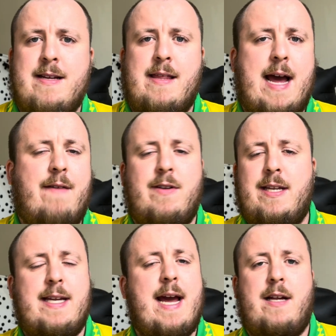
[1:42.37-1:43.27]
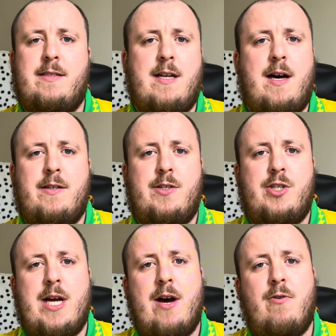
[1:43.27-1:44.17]
They haven't yet started to
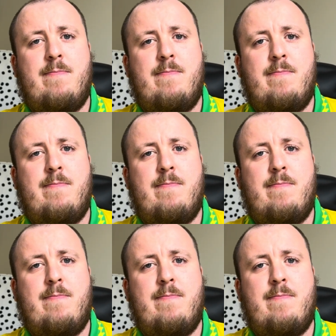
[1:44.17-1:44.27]
gel.